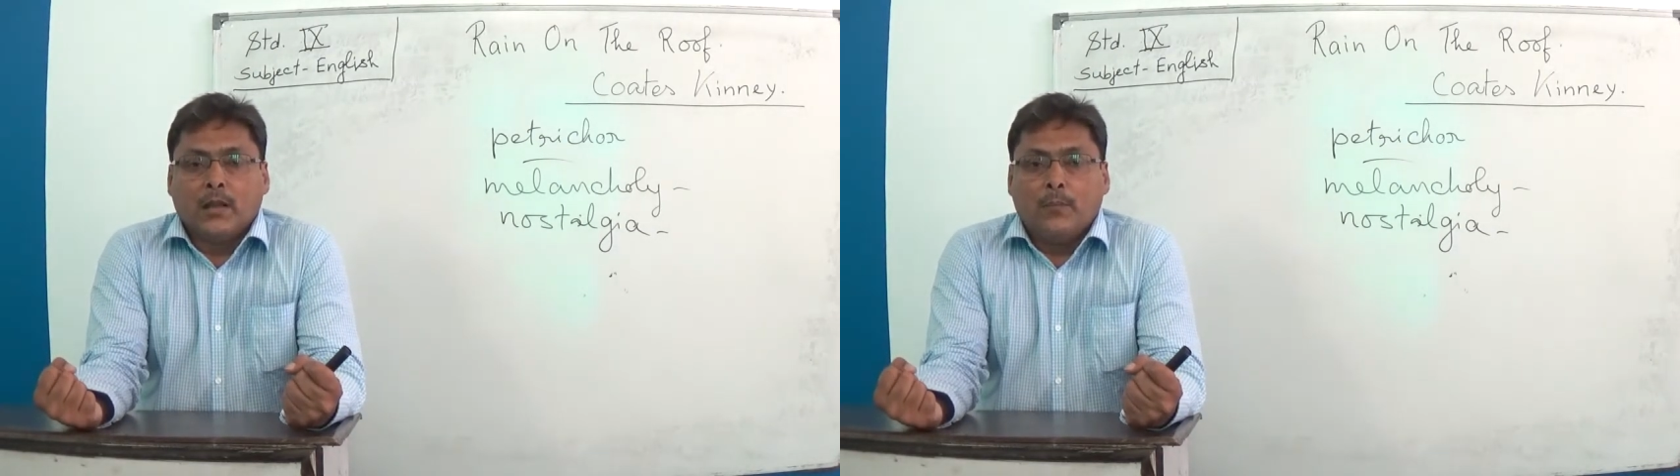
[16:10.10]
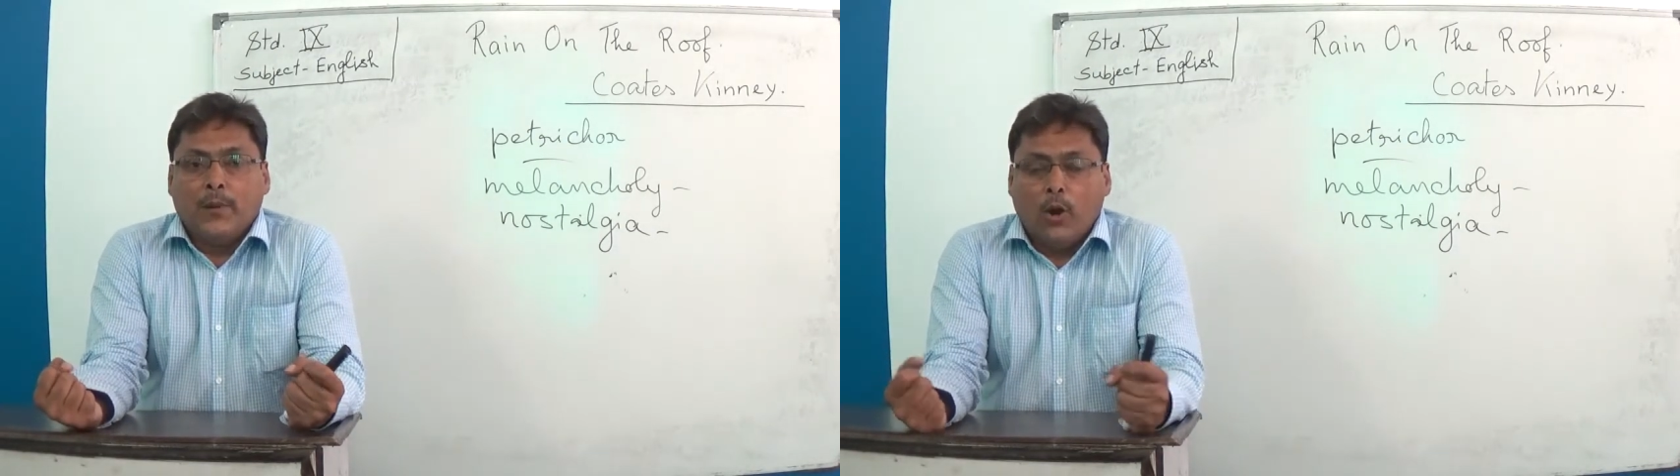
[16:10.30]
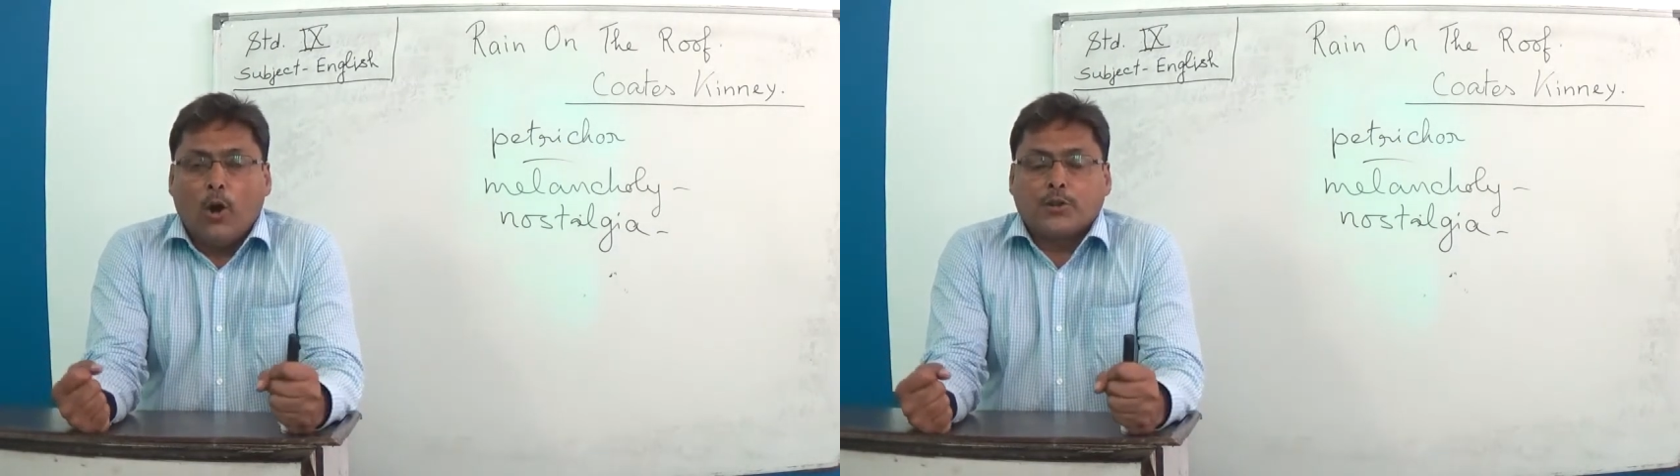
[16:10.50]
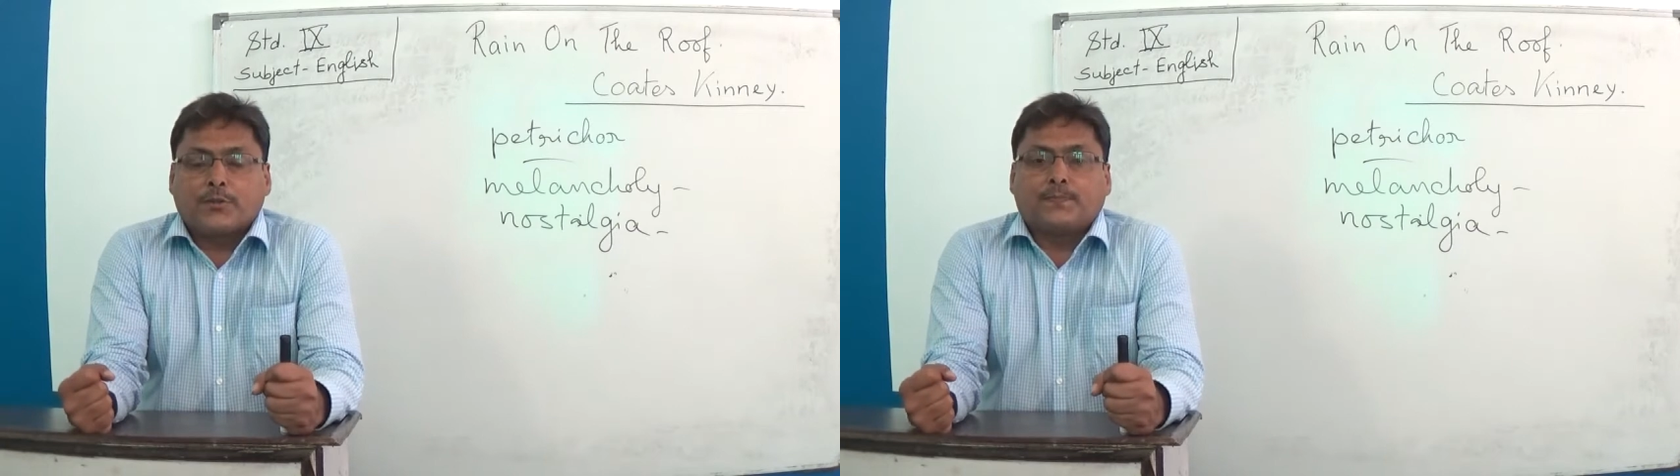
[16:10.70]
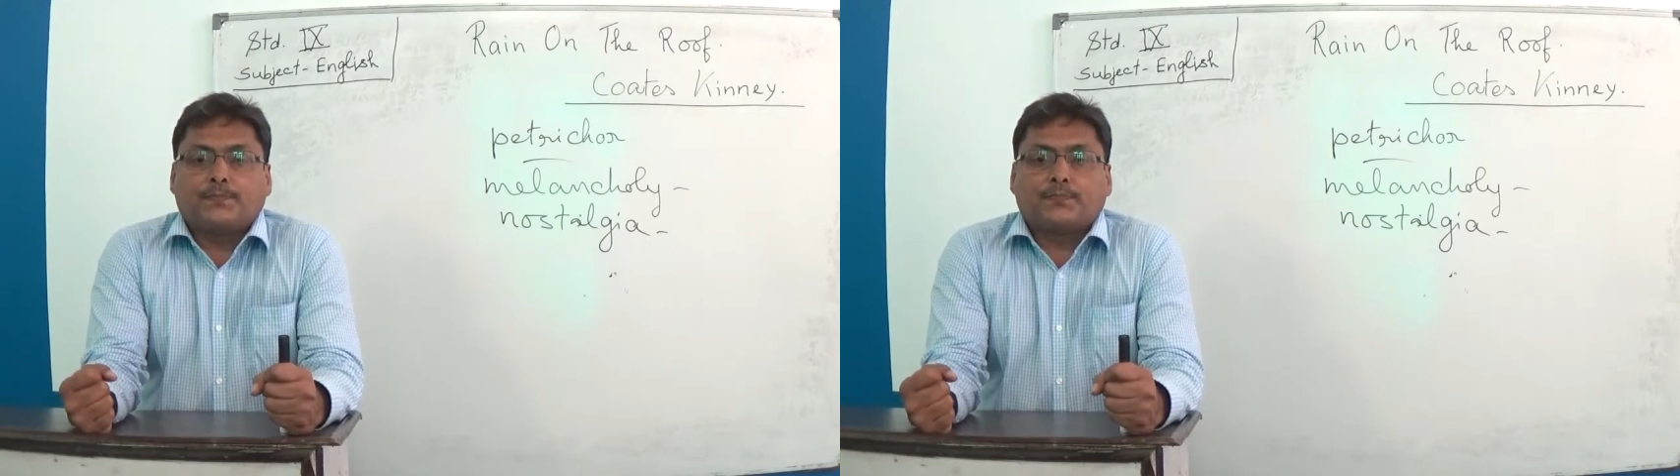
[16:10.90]

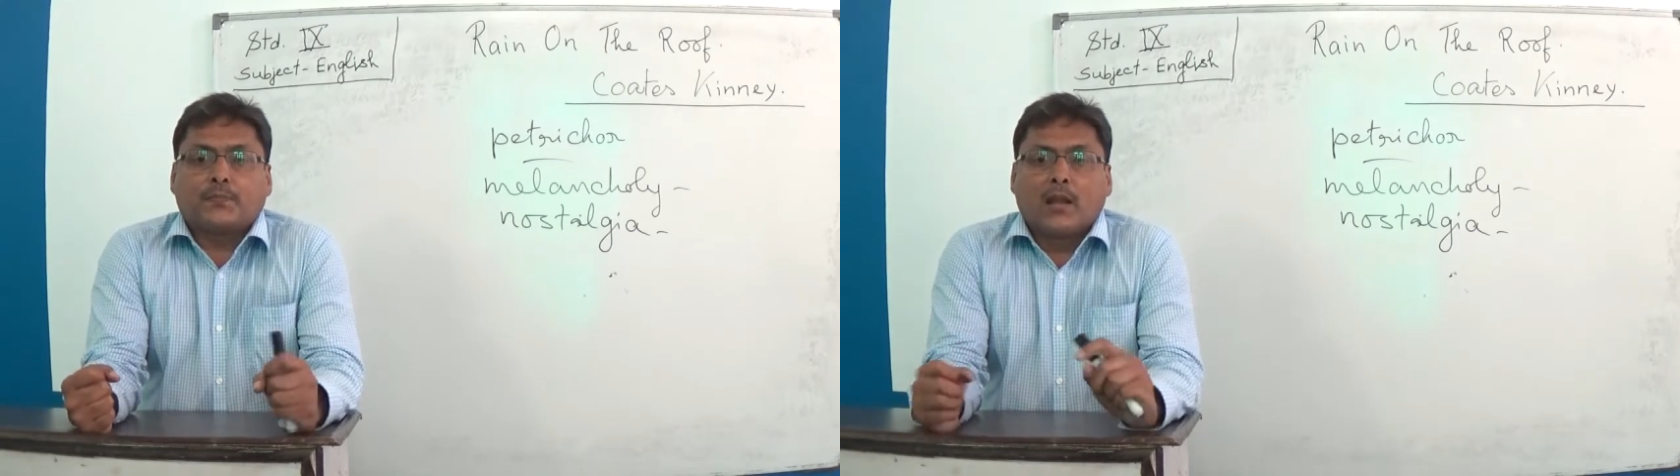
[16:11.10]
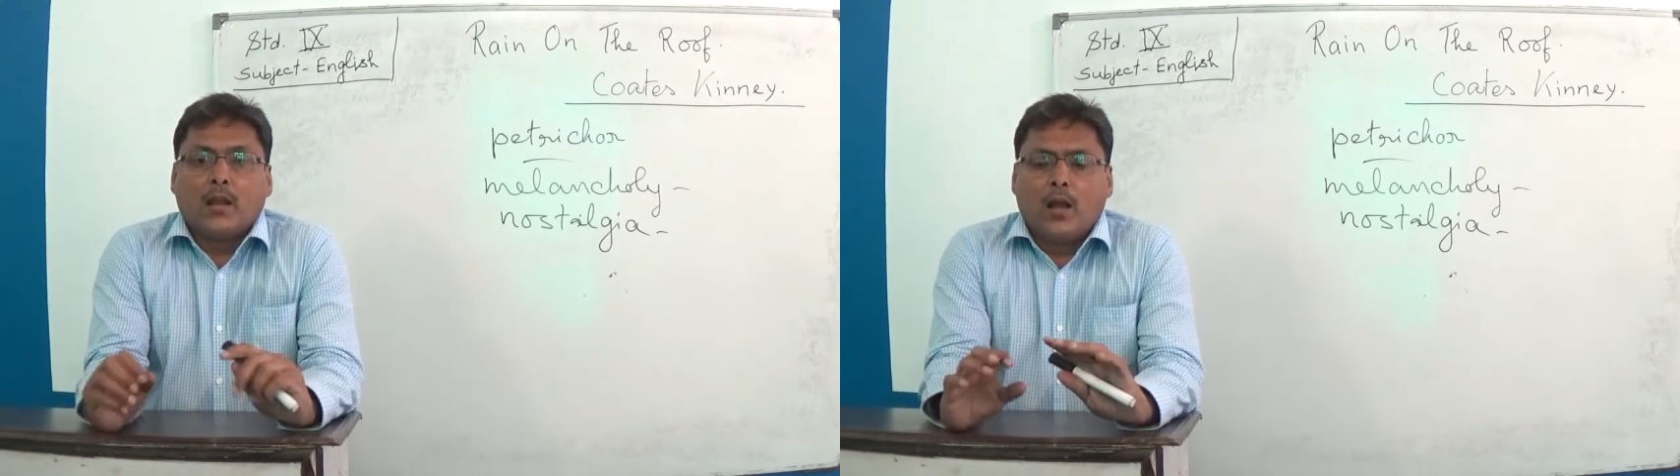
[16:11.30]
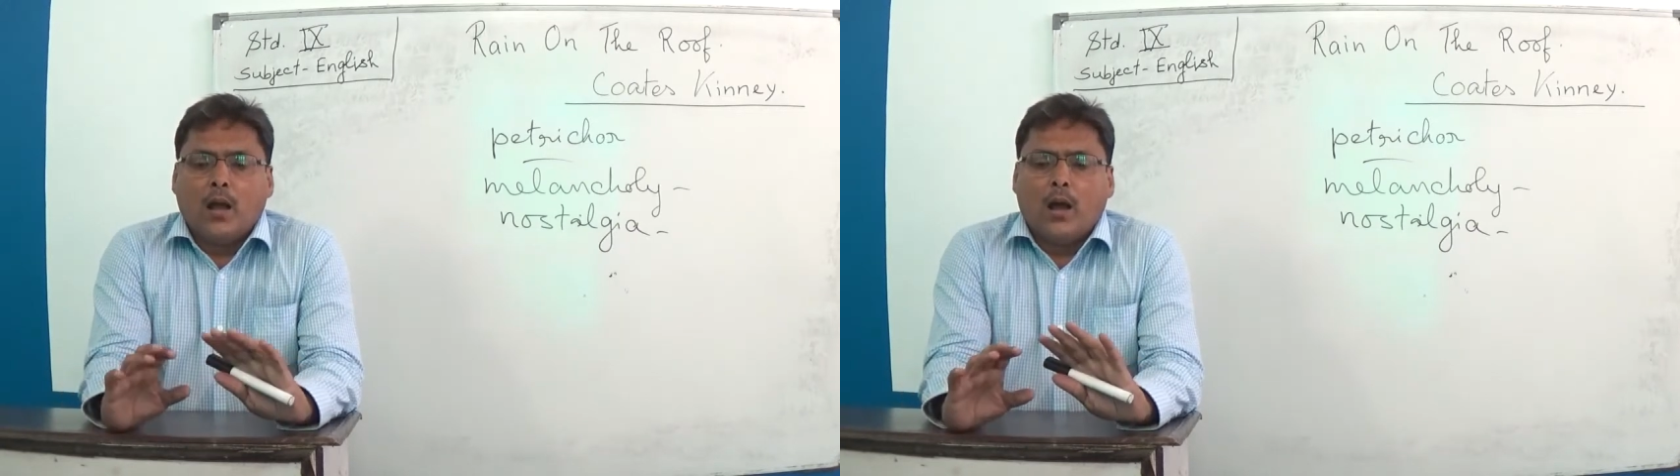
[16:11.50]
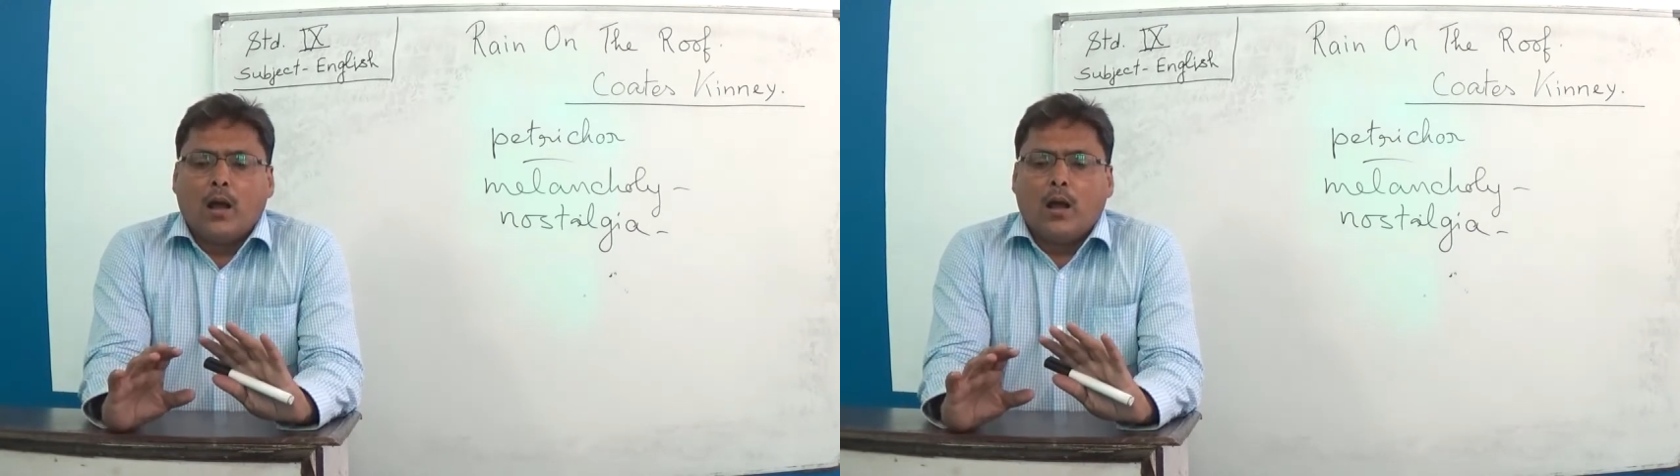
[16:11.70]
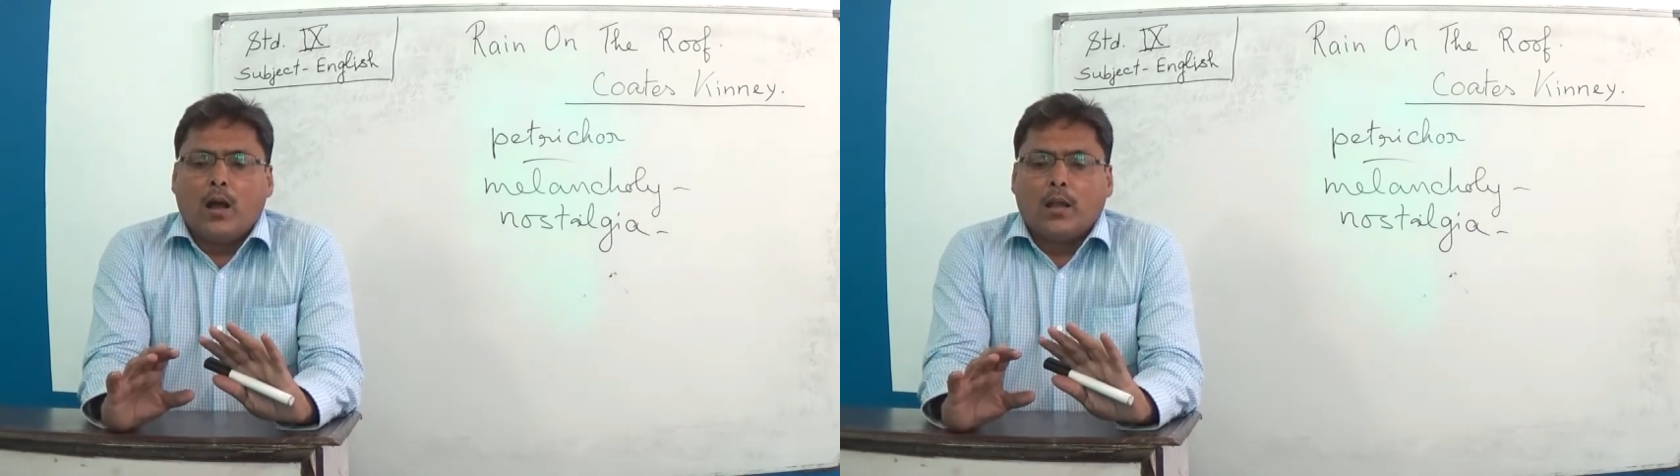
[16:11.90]
Because
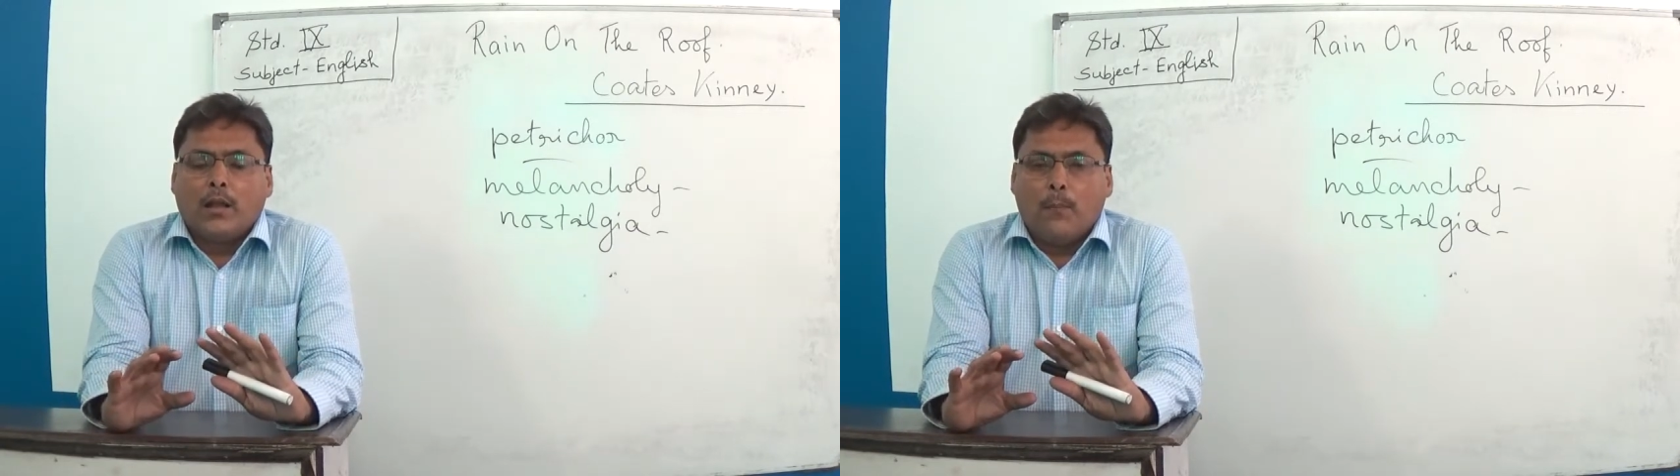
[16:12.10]
the